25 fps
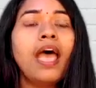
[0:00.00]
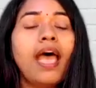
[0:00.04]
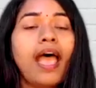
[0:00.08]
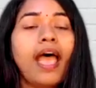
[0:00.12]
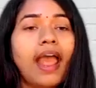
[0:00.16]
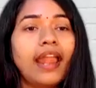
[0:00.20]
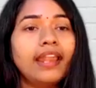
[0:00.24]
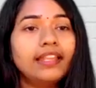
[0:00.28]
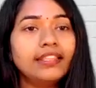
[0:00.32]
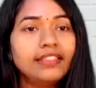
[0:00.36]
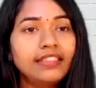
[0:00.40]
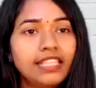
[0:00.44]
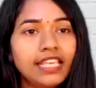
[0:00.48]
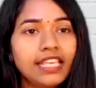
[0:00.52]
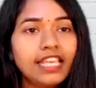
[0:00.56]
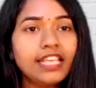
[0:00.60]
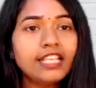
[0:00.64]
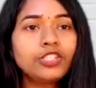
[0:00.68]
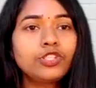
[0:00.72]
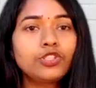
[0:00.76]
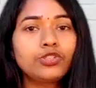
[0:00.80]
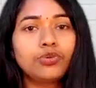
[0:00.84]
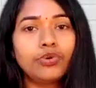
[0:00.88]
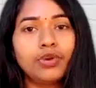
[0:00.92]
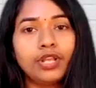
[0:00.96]
And
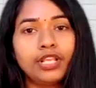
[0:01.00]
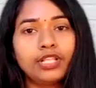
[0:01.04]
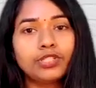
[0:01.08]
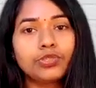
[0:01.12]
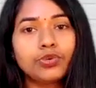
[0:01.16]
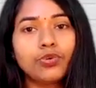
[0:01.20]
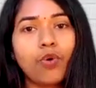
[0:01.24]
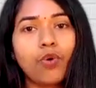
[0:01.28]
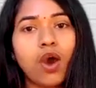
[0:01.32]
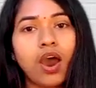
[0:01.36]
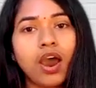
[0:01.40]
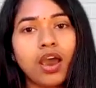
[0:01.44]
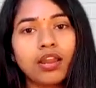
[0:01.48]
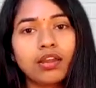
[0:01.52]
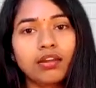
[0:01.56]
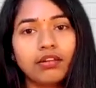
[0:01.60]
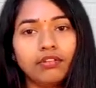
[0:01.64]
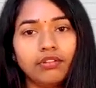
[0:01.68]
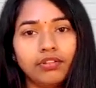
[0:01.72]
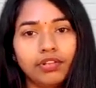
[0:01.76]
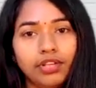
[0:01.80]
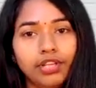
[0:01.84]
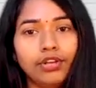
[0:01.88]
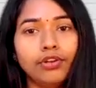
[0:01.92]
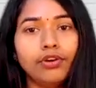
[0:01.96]
these students who are,
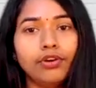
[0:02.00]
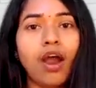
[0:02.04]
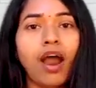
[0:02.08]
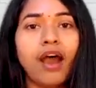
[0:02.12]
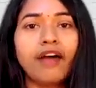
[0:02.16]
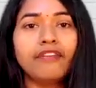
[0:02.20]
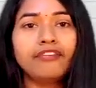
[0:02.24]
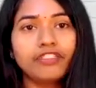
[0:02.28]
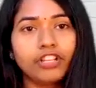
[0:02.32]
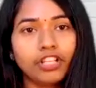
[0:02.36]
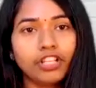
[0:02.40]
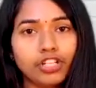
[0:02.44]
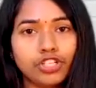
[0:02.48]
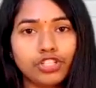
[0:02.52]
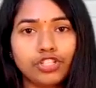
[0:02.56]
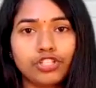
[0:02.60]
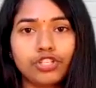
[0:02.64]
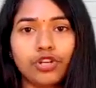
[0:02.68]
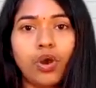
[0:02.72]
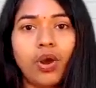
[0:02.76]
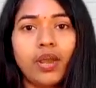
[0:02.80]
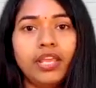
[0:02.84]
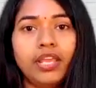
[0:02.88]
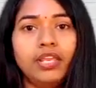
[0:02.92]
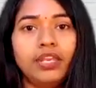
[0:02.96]
you know, after
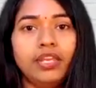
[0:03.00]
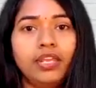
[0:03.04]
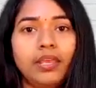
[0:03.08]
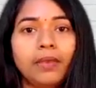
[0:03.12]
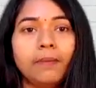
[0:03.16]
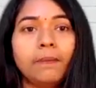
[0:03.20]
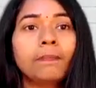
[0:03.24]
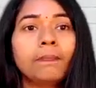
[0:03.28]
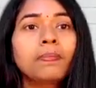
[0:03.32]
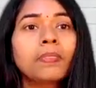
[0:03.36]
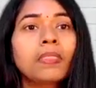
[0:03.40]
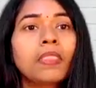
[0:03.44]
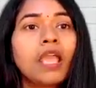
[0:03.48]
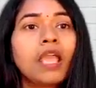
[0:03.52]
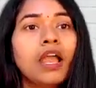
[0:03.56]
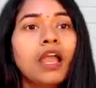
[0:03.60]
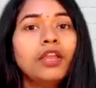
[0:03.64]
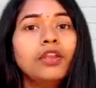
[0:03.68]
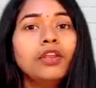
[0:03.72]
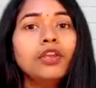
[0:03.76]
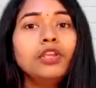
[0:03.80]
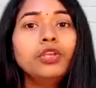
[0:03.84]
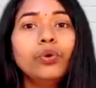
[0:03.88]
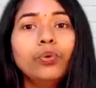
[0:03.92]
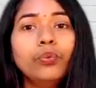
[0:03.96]
joining,
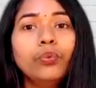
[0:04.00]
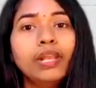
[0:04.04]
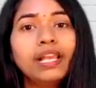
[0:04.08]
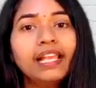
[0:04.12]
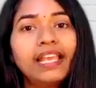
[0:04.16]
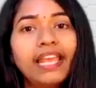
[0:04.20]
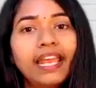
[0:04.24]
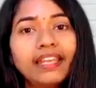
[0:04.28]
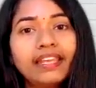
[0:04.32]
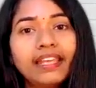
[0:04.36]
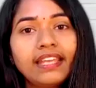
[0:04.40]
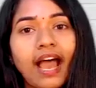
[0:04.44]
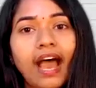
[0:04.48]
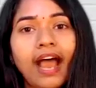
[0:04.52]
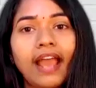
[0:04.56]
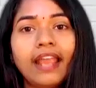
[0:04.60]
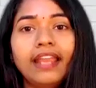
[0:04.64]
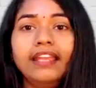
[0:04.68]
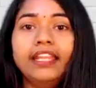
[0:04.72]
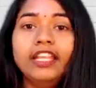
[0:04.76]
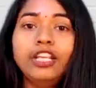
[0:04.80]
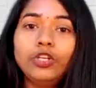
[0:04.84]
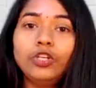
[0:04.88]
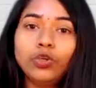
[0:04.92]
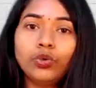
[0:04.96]
you know, you will get
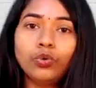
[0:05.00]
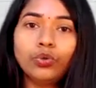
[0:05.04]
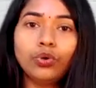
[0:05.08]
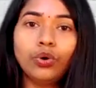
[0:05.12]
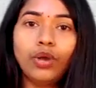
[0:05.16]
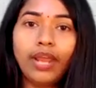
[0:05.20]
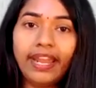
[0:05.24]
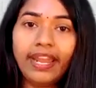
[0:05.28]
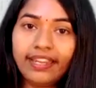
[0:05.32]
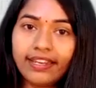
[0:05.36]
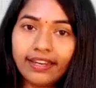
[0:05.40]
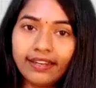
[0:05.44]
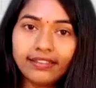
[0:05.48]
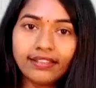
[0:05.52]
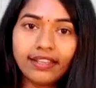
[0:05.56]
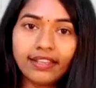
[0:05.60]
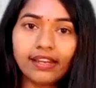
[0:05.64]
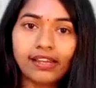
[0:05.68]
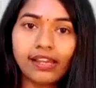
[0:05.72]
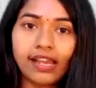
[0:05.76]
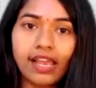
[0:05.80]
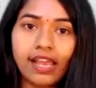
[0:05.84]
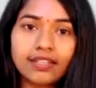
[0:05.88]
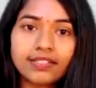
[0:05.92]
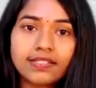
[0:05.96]
ID to attend the
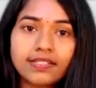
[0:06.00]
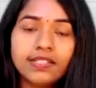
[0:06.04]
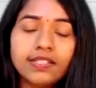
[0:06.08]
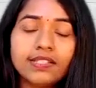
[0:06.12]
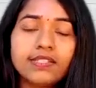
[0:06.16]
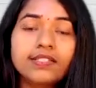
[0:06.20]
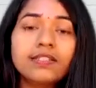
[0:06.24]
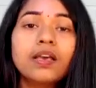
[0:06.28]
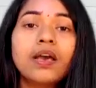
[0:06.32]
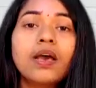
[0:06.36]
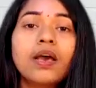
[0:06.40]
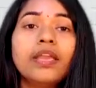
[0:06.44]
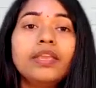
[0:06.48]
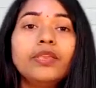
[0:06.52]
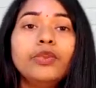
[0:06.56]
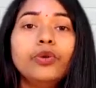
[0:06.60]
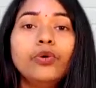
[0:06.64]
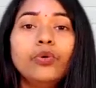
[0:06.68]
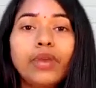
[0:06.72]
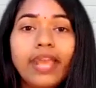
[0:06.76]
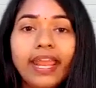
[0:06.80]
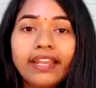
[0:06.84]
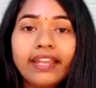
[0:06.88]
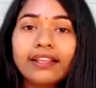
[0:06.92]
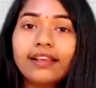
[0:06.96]
classes.
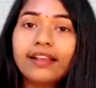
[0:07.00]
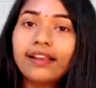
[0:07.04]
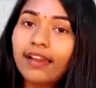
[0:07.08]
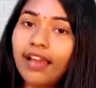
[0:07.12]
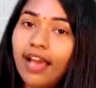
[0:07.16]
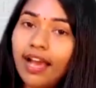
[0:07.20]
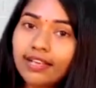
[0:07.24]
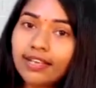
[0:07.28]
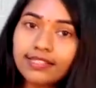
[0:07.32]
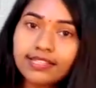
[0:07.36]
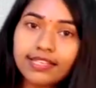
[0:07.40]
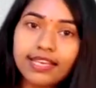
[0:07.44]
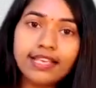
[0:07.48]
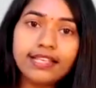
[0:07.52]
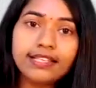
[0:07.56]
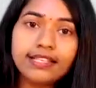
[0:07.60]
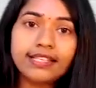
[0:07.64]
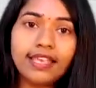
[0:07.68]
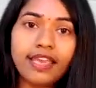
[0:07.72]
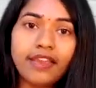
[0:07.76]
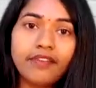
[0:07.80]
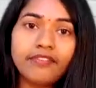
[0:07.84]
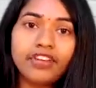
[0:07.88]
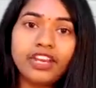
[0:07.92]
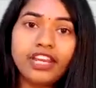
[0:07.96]
You get class links
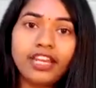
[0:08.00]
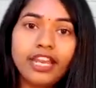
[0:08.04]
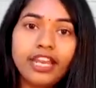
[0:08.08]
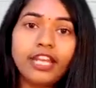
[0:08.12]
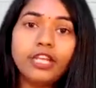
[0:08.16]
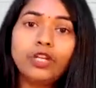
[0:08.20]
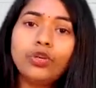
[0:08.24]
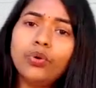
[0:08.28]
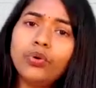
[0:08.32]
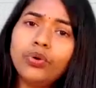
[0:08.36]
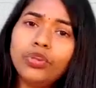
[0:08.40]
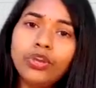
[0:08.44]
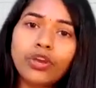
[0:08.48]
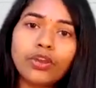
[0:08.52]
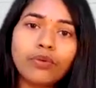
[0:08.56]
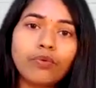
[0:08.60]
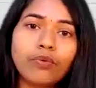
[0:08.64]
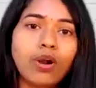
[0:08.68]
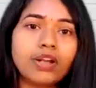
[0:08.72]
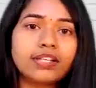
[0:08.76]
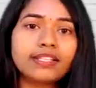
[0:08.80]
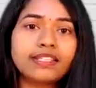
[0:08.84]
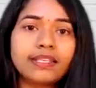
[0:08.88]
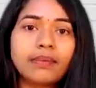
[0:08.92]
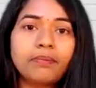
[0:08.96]
every day to your
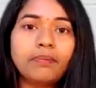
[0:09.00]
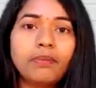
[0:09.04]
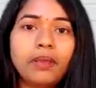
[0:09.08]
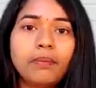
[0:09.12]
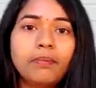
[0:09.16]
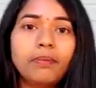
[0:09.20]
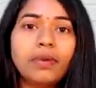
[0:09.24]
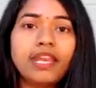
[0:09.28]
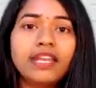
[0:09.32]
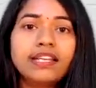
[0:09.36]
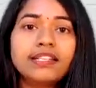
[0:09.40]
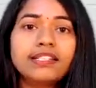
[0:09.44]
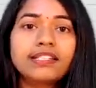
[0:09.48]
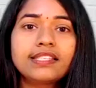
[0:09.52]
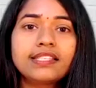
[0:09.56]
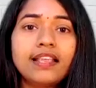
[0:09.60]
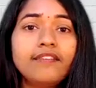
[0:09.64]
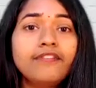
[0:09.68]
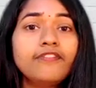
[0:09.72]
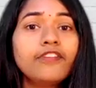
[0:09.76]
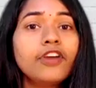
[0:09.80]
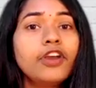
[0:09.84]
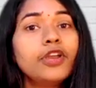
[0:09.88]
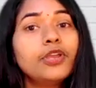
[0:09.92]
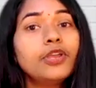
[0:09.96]
WhatsApp number
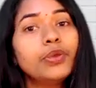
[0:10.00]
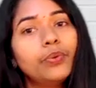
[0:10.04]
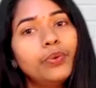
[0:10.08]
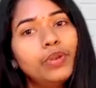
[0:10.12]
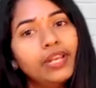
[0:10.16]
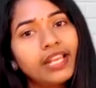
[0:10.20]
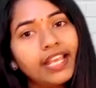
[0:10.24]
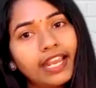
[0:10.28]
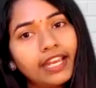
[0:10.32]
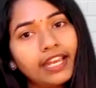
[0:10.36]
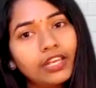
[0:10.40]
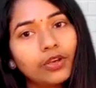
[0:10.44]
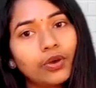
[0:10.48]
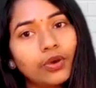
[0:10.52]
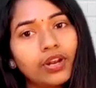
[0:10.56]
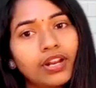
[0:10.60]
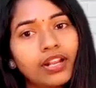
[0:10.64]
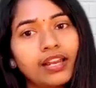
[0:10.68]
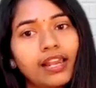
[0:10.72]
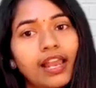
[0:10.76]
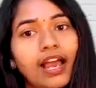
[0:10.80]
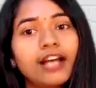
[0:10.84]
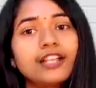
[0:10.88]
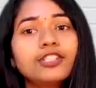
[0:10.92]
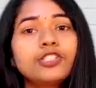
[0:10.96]
itself. You will get your
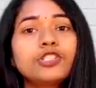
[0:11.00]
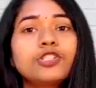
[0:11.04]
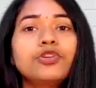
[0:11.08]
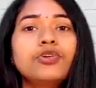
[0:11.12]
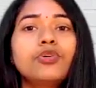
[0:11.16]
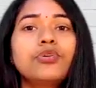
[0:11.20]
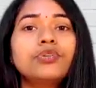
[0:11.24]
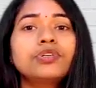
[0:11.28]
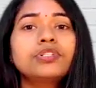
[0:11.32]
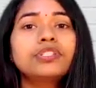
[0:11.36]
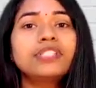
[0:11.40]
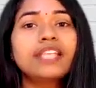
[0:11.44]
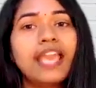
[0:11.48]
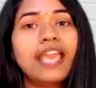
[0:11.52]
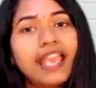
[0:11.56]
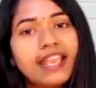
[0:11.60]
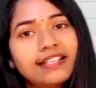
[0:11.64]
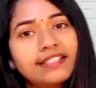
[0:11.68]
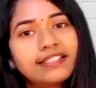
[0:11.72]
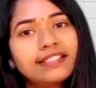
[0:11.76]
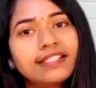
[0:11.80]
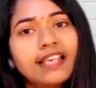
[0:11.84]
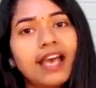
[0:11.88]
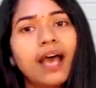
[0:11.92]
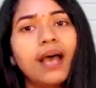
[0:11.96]
class notes,
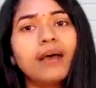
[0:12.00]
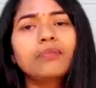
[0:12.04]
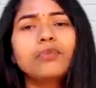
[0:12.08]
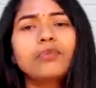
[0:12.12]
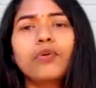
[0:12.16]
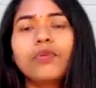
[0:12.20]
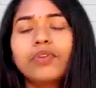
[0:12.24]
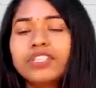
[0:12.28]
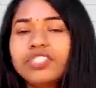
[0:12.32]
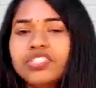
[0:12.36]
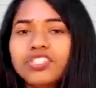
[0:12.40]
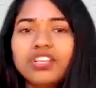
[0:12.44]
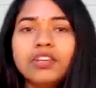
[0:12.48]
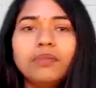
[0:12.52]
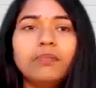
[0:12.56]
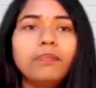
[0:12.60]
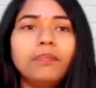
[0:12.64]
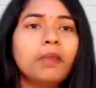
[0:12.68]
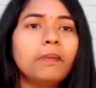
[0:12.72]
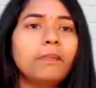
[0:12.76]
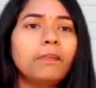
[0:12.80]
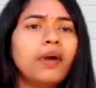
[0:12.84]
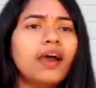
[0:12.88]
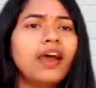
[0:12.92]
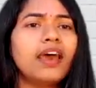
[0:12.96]
exam, question
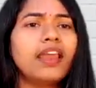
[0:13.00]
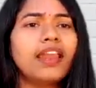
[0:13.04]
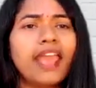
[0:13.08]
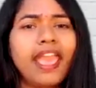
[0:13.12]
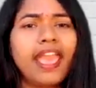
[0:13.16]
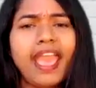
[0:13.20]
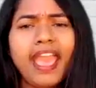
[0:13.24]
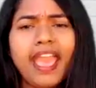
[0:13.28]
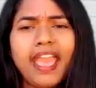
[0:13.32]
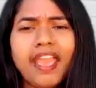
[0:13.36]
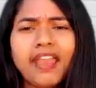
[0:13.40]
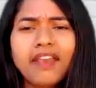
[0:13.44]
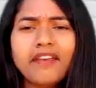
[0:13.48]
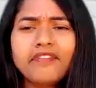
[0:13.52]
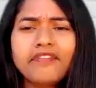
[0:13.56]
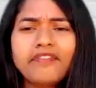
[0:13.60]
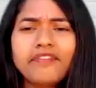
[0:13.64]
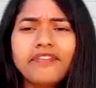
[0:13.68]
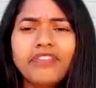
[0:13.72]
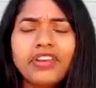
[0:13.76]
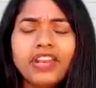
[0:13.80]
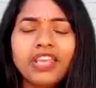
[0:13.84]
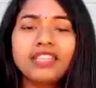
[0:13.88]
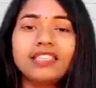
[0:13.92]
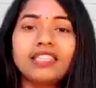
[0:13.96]
paper,
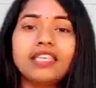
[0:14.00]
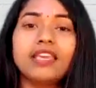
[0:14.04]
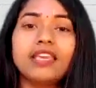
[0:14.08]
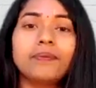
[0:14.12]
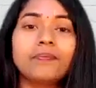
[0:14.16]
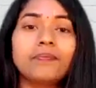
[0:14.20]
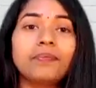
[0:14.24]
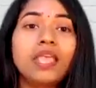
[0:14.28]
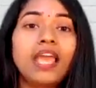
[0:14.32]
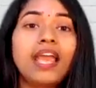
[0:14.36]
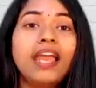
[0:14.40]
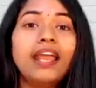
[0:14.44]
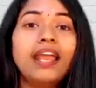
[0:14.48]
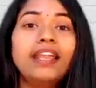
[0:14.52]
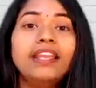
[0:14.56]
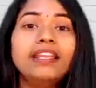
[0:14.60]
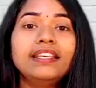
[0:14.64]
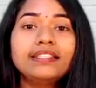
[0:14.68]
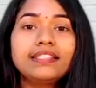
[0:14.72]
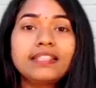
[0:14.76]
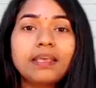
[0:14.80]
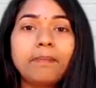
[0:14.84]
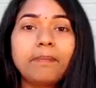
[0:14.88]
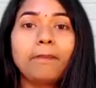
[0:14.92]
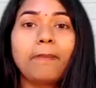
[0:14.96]
everything. It
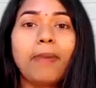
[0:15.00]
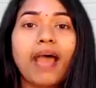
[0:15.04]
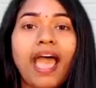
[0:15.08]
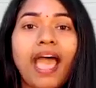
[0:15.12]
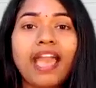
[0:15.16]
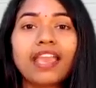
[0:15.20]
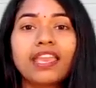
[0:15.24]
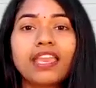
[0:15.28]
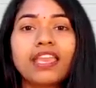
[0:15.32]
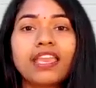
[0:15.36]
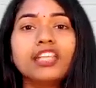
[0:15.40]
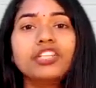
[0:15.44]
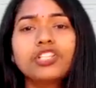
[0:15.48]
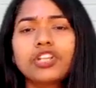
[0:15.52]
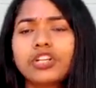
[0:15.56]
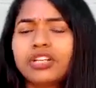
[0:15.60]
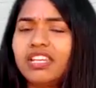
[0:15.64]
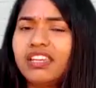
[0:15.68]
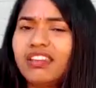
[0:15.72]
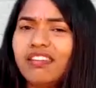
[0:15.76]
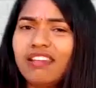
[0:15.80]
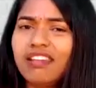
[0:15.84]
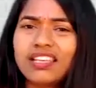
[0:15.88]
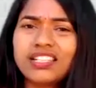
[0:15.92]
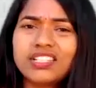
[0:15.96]
is a package of
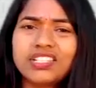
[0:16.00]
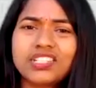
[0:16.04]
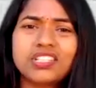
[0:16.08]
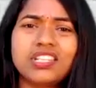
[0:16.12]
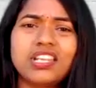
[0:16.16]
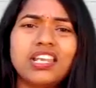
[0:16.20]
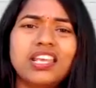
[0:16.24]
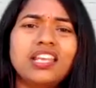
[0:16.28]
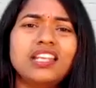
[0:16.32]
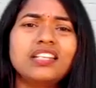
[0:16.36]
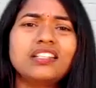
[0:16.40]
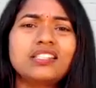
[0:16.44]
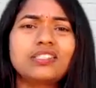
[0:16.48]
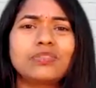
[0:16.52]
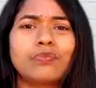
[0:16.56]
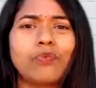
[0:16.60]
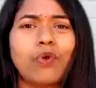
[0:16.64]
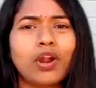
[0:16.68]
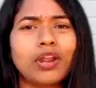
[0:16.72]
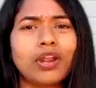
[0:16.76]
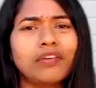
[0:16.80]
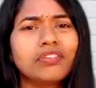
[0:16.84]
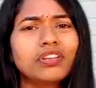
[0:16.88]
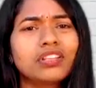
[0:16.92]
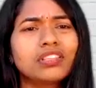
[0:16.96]
trick sheets,
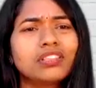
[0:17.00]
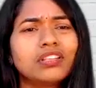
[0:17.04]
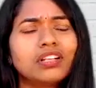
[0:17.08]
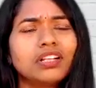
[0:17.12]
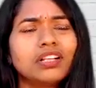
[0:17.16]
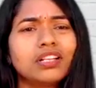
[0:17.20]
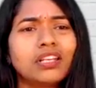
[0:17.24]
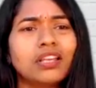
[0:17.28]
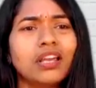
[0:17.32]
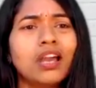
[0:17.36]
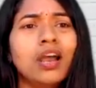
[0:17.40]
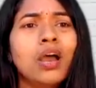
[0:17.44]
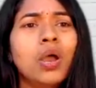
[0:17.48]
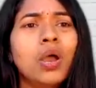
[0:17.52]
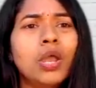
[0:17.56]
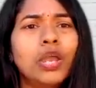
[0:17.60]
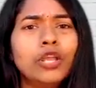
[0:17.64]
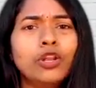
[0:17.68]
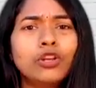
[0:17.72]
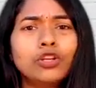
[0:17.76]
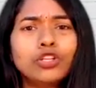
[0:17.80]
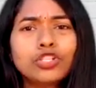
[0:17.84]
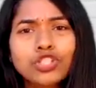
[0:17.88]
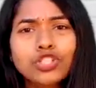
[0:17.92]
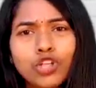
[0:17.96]
whatever that,
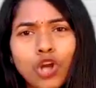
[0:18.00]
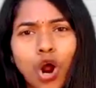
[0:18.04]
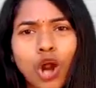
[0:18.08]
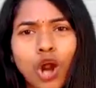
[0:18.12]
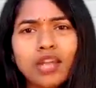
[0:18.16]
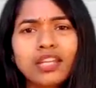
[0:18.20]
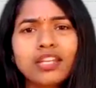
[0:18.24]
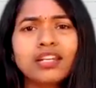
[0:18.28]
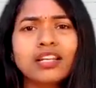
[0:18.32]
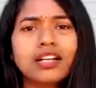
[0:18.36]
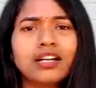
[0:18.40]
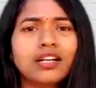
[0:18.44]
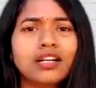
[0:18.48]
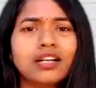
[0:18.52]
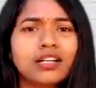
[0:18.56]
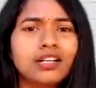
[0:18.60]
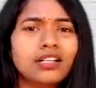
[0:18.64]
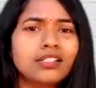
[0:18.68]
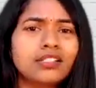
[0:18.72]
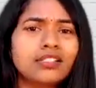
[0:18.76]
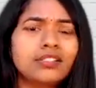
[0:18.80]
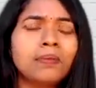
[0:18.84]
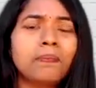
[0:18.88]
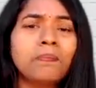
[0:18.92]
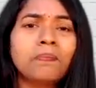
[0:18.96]
you know,
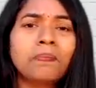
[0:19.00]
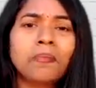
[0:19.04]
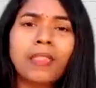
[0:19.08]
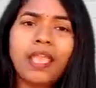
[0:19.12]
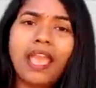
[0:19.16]
shortcuts,